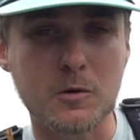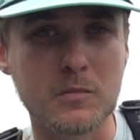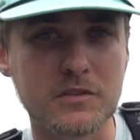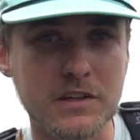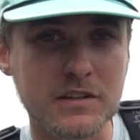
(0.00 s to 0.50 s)

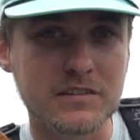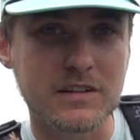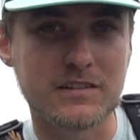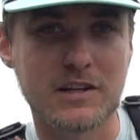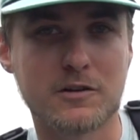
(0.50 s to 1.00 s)
But this
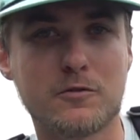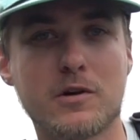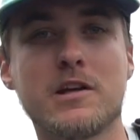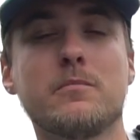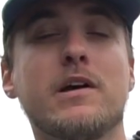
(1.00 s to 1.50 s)
is a
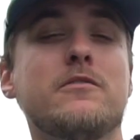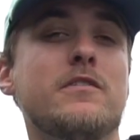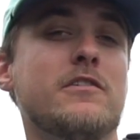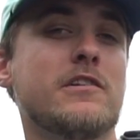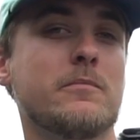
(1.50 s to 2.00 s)
great bed
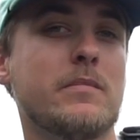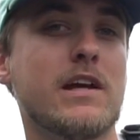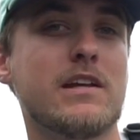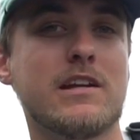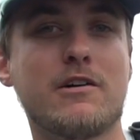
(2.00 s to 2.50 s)
fishing
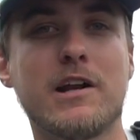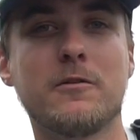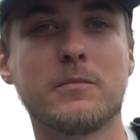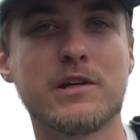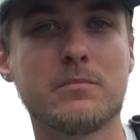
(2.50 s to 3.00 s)
bait. Now I
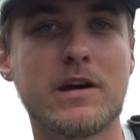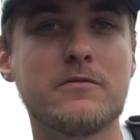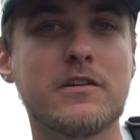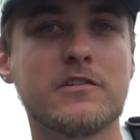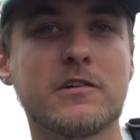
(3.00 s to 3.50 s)
don't mean
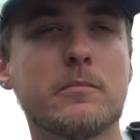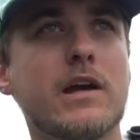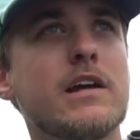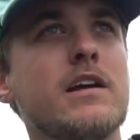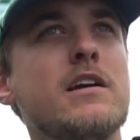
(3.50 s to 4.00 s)
bed fishing
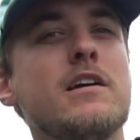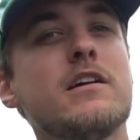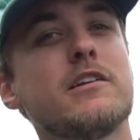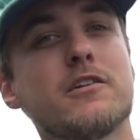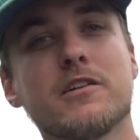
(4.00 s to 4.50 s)
bait,
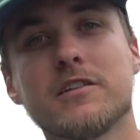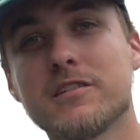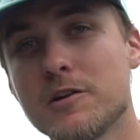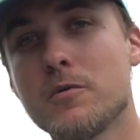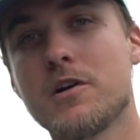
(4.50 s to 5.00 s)
you're gonna
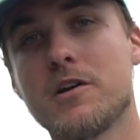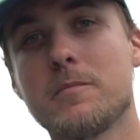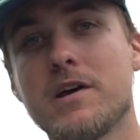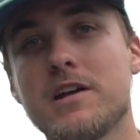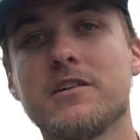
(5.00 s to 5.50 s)
see one on a
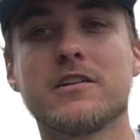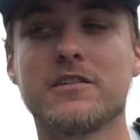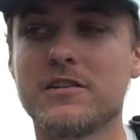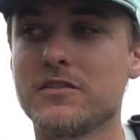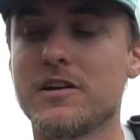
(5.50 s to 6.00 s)
bed, you're gonna
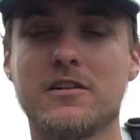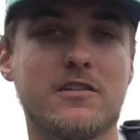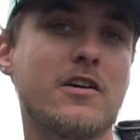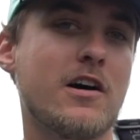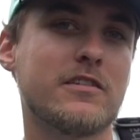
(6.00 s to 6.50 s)
sit there
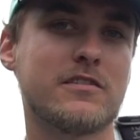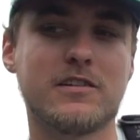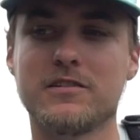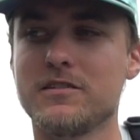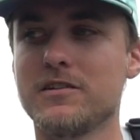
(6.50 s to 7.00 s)
and toss
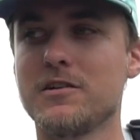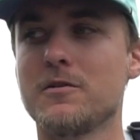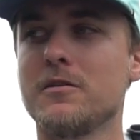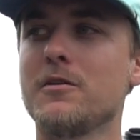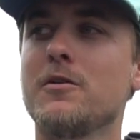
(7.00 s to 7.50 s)
this,
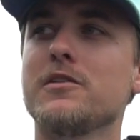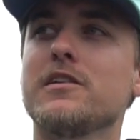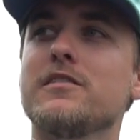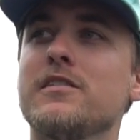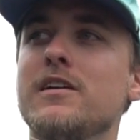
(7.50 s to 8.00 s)
all
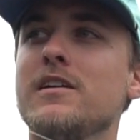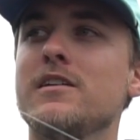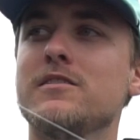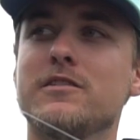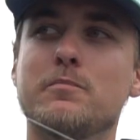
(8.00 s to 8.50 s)
this
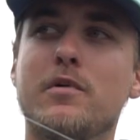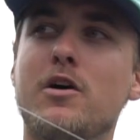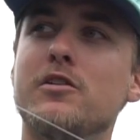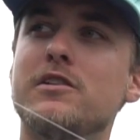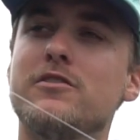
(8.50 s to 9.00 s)

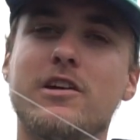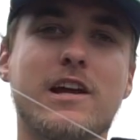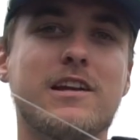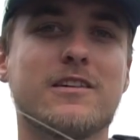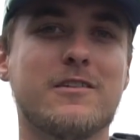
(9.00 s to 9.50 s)
ball and
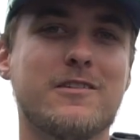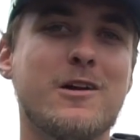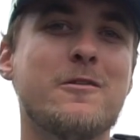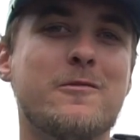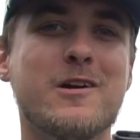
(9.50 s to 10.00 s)
chain
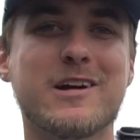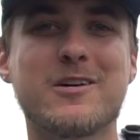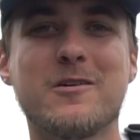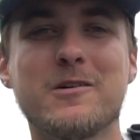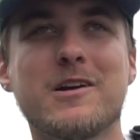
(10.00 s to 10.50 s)
rig
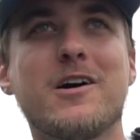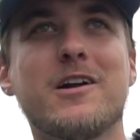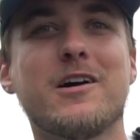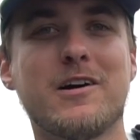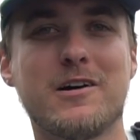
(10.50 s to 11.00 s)
going
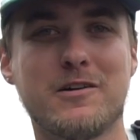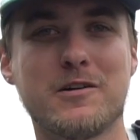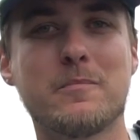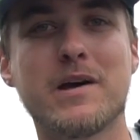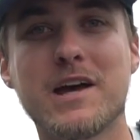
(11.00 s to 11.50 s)

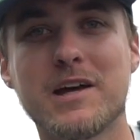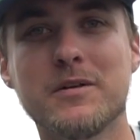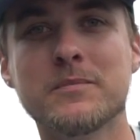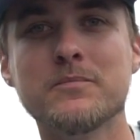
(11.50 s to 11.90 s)
on a bed.